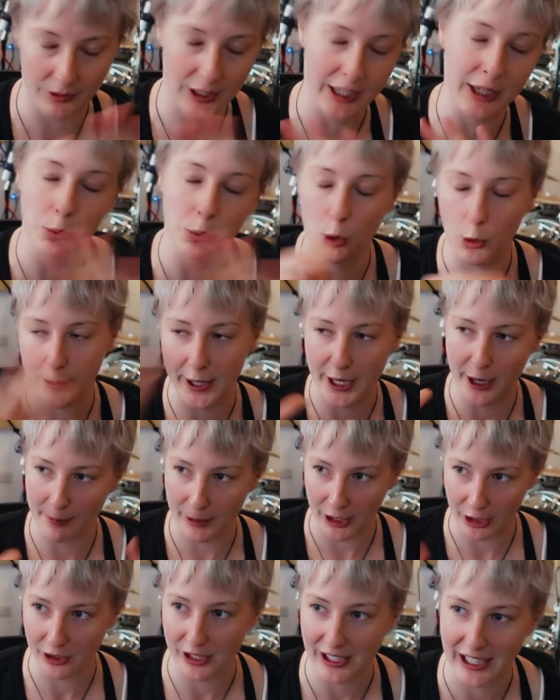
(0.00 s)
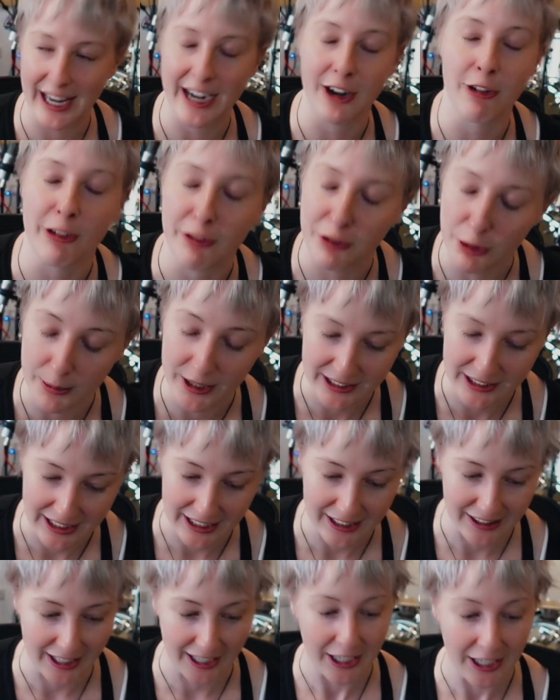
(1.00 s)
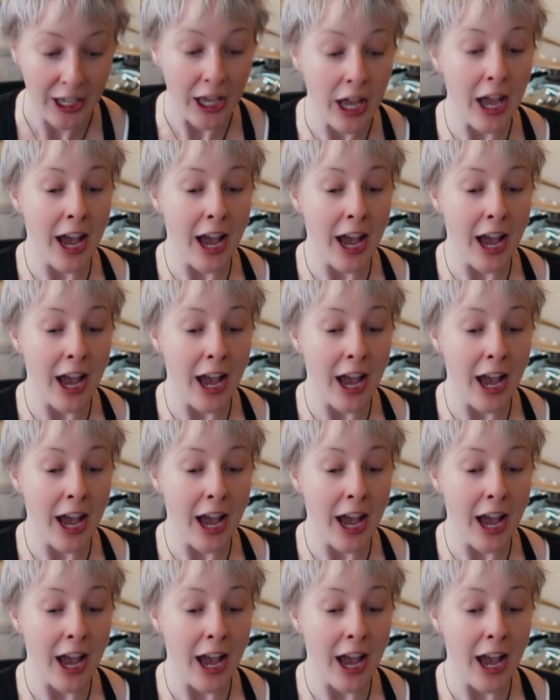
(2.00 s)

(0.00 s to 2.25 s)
it will be uploaded later if you miss anything.